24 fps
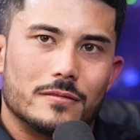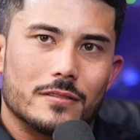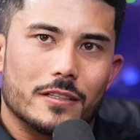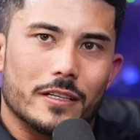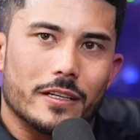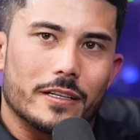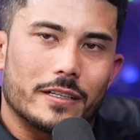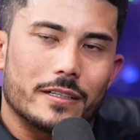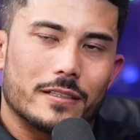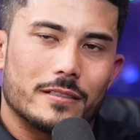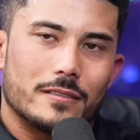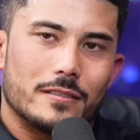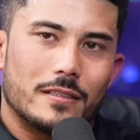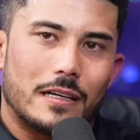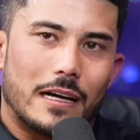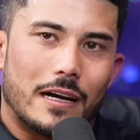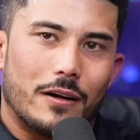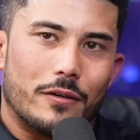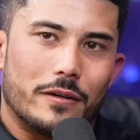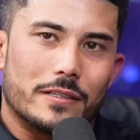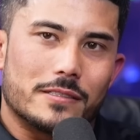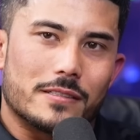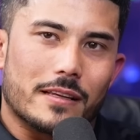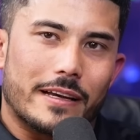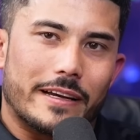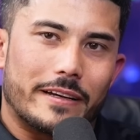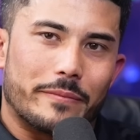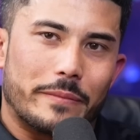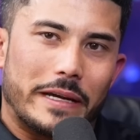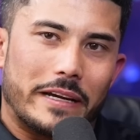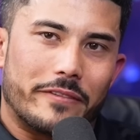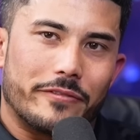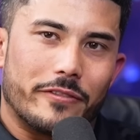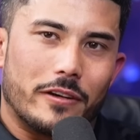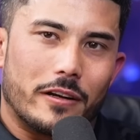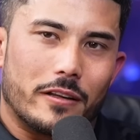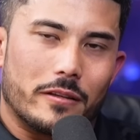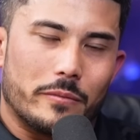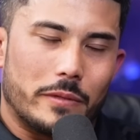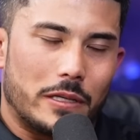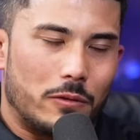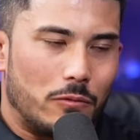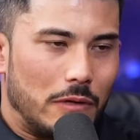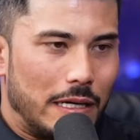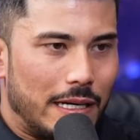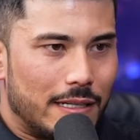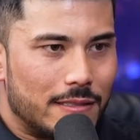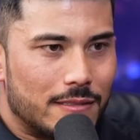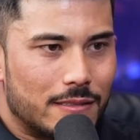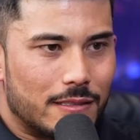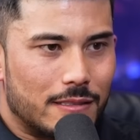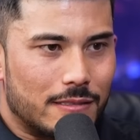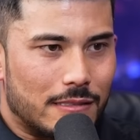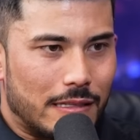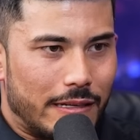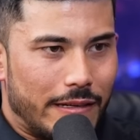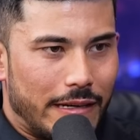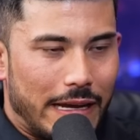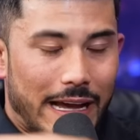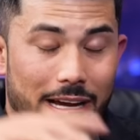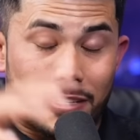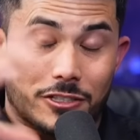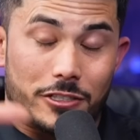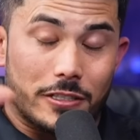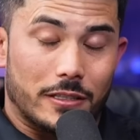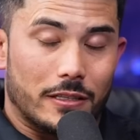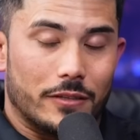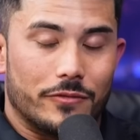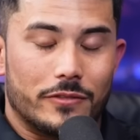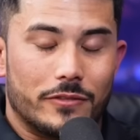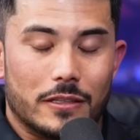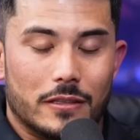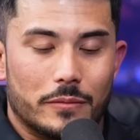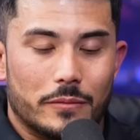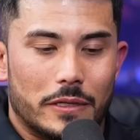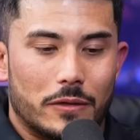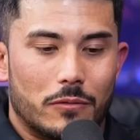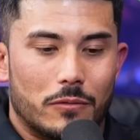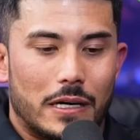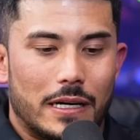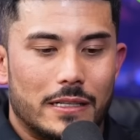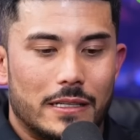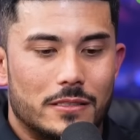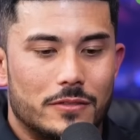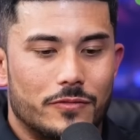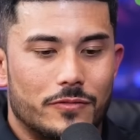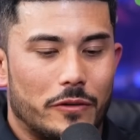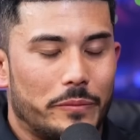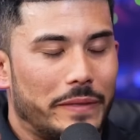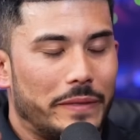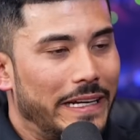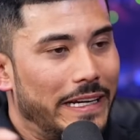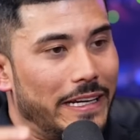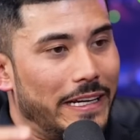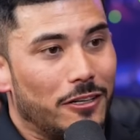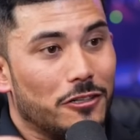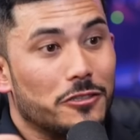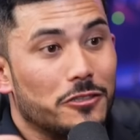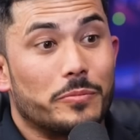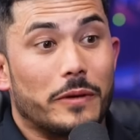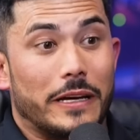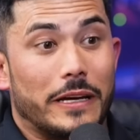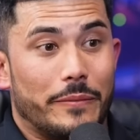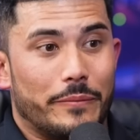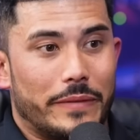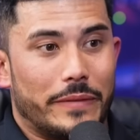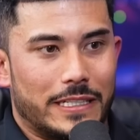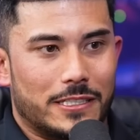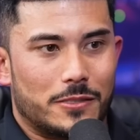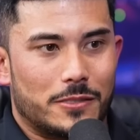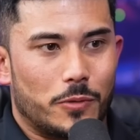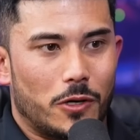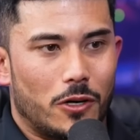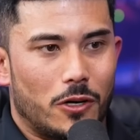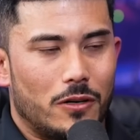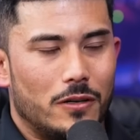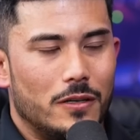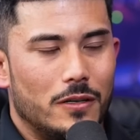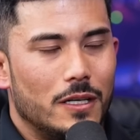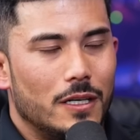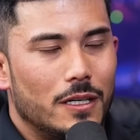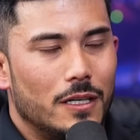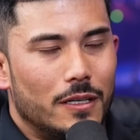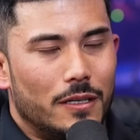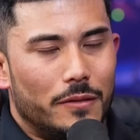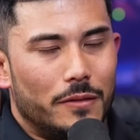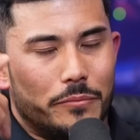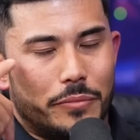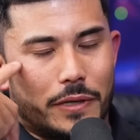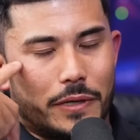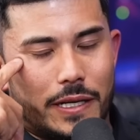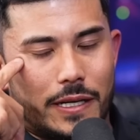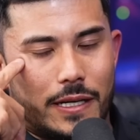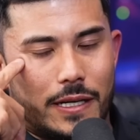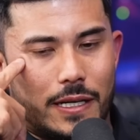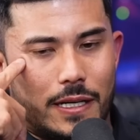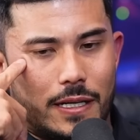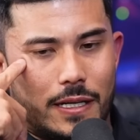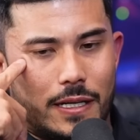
look, I always like make fun of the Midwest because I actually lived in the Midwest for many years playing baseball. But